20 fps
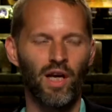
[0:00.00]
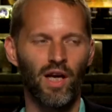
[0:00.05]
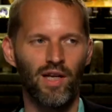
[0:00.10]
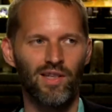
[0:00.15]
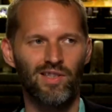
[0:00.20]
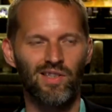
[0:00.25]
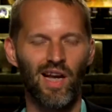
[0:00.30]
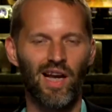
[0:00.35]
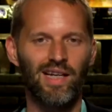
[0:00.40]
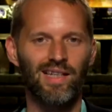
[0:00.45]

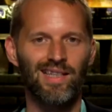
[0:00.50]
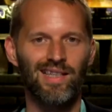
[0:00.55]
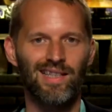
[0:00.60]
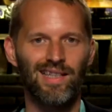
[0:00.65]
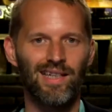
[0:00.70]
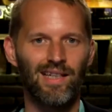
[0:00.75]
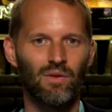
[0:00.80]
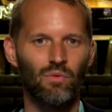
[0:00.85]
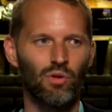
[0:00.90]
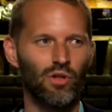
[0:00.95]
assigned
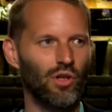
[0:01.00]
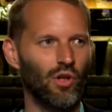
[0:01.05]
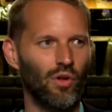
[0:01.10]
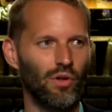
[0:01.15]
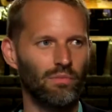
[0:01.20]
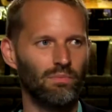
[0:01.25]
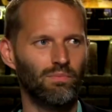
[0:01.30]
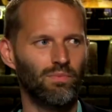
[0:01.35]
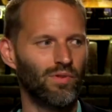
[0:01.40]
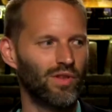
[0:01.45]
seating where the
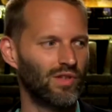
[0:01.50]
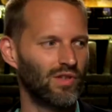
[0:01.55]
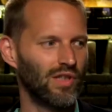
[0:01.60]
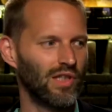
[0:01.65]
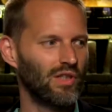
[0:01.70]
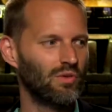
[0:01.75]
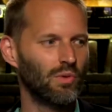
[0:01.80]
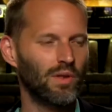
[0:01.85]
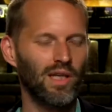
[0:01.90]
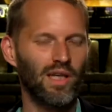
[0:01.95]
only
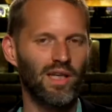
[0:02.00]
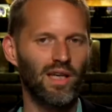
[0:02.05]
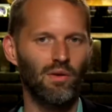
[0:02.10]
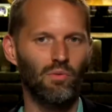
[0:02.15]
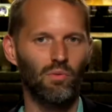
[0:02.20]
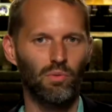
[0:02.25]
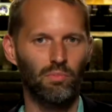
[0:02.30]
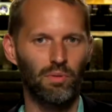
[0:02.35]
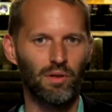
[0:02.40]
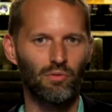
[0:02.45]
seats we could
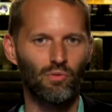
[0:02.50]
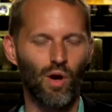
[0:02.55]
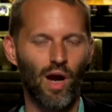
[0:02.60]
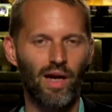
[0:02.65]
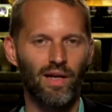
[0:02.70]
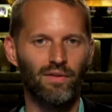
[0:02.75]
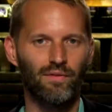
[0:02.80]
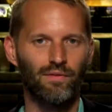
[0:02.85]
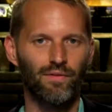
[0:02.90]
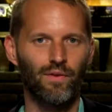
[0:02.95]
get would be right
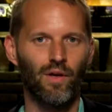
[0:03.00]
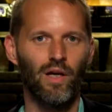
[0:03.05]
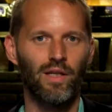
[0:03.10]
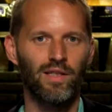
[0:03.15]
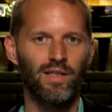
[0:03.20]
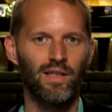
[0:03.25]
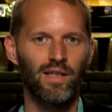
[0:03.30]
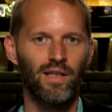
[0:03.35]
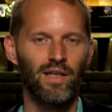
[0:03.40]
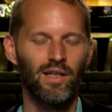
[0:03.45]
in
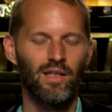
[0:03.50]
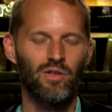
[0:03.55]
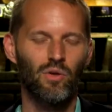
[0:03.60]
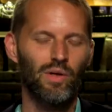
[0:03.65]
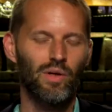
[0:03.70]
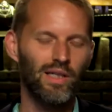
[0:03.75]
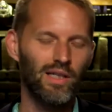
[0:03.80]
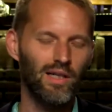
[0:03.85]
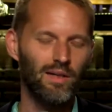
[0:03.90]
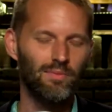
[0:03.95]
front. So we
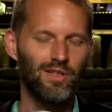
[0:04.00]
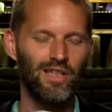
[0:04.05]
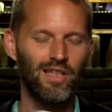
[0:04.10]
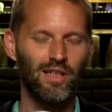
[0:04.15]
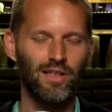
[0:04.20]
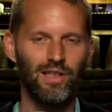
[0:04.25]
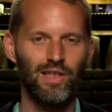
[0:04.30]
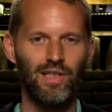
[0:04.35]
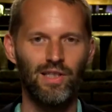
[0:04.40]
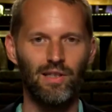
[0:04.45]
ended yeah. up seeing
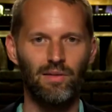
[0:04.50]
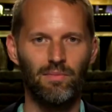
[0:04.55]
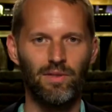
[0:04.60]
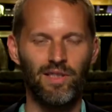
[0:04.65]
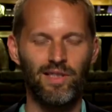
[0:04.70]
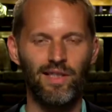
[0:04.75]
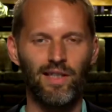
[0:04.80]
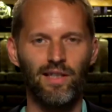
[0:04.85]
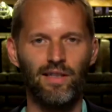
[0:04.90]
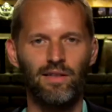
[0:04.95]
Elysium
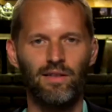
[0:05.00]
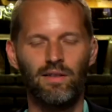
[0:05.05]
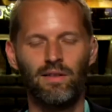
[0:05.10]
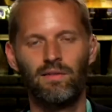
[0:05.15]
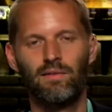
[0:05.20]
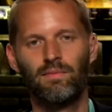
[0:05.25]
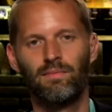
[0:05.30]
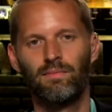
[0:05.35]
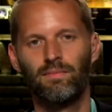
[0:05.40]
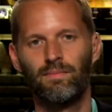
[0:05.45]
instead.
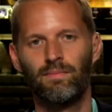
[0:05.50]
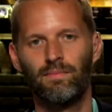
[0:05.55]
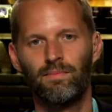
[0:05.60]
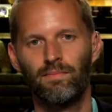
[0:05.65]
Let me